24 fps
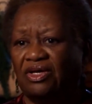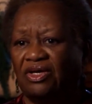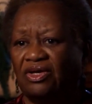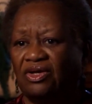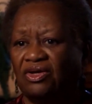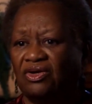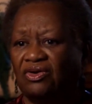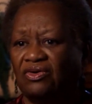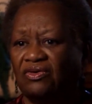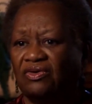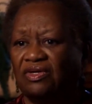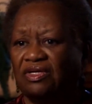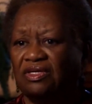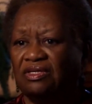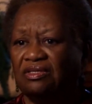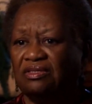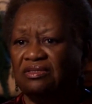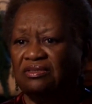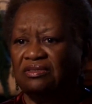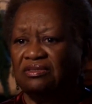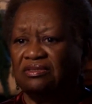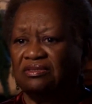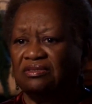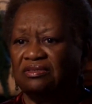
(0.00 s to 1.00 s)
you're
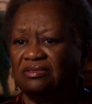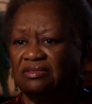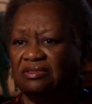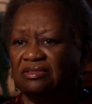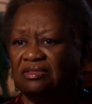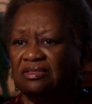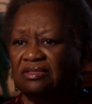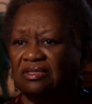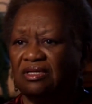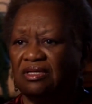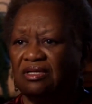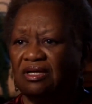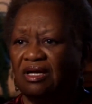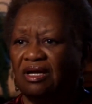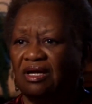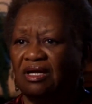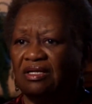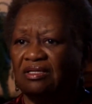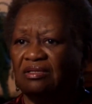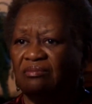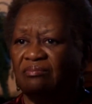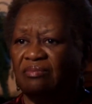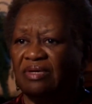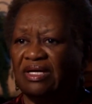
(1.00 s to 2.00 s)
going
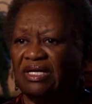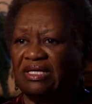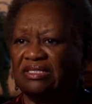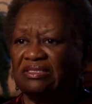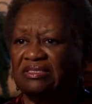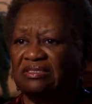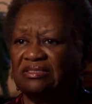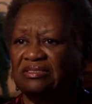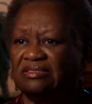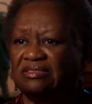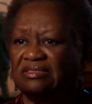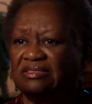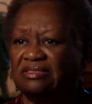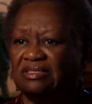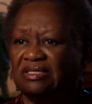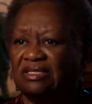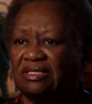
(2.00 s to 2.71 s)
on the bus,